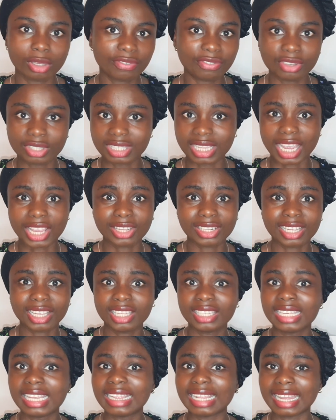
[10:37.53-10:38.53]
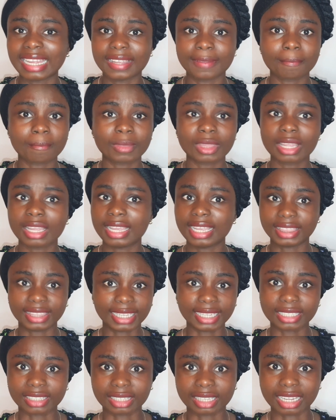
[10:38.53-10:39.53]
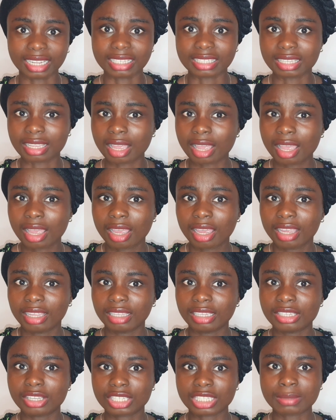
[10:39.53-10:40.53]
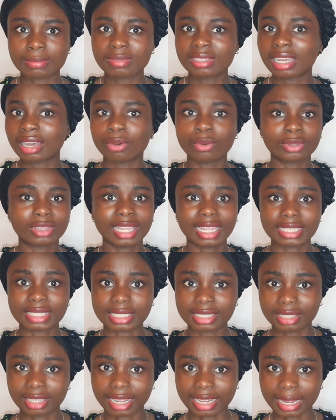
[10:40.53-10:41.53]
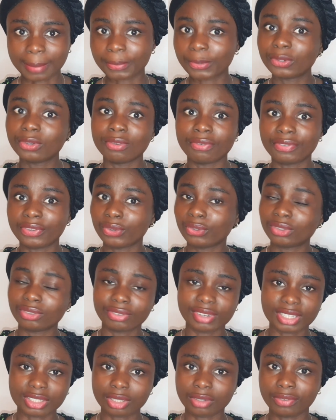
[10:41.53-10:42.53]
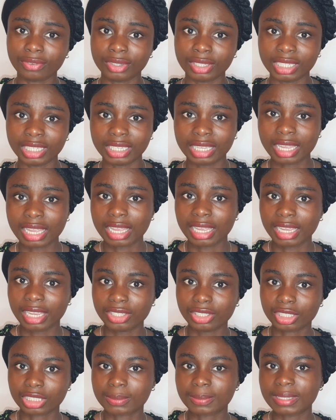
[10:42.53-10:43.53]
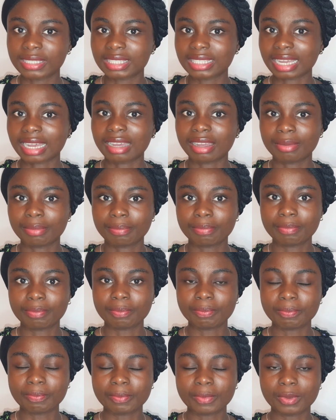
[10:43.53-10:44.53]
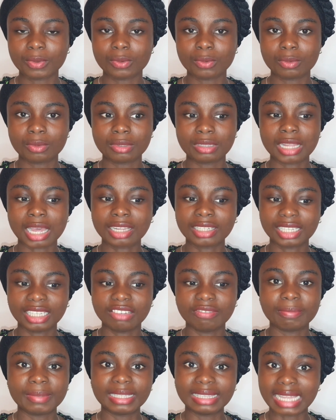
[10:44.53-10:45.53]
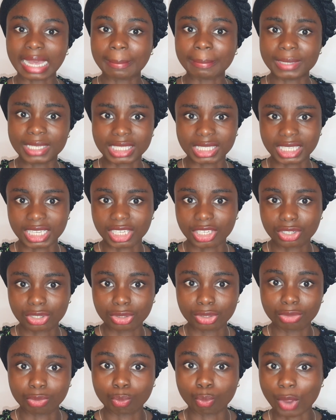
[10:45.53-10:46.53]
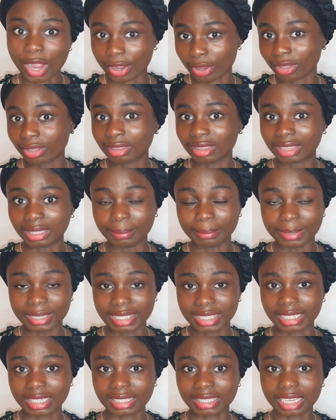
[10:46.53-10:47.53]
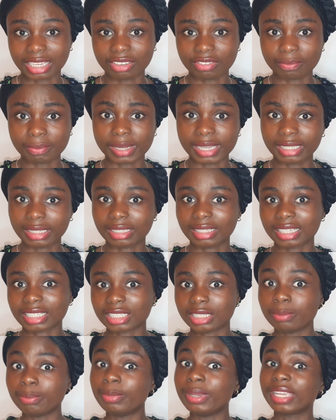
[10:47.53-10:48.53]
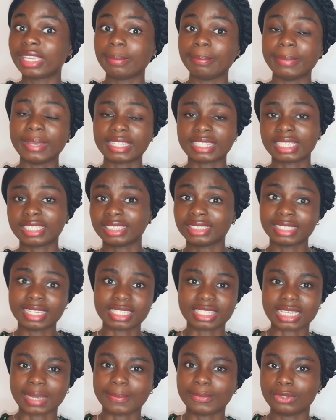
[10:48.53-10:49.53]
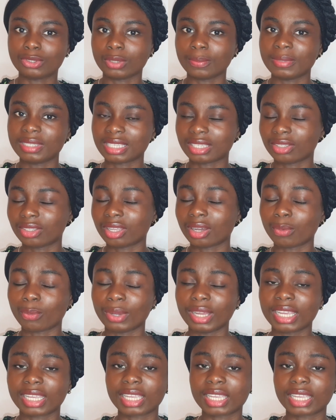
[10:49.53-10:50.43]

you start uni and you get like a third class, it doesn't mean that, oh, that's it, like I'm gonna fail the rest of uni. It just means that now that you've made that mistake, you should work on the mistakes that you've made and actually make it better the next time you submit another work.